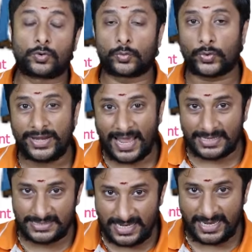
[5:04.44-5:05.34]

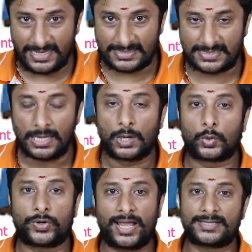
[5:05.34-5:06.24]
React.Js
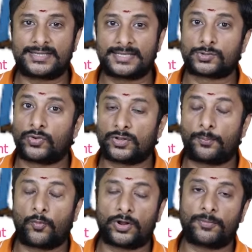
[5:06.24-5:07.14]
is one
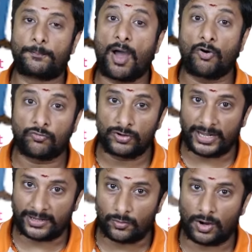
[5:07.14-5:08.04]
of the powerful
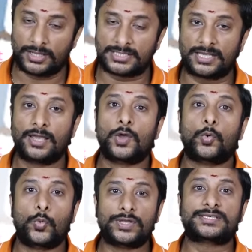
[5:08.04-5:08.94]
technology
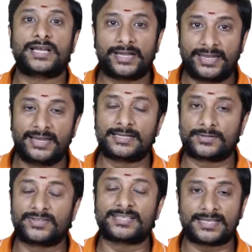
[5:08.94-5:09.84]
which
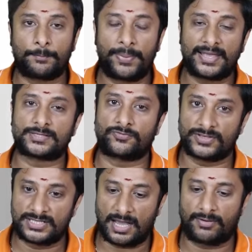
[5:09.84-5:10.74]
is a base of
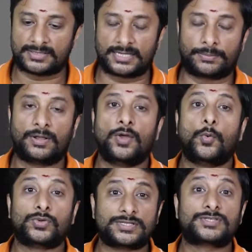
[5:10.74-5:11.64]
a JavaScript,
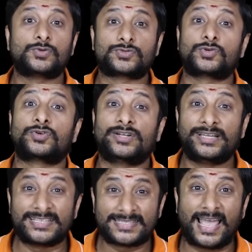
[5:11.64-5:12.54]
which is used to
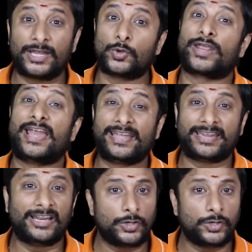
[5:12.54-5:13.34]
design your entire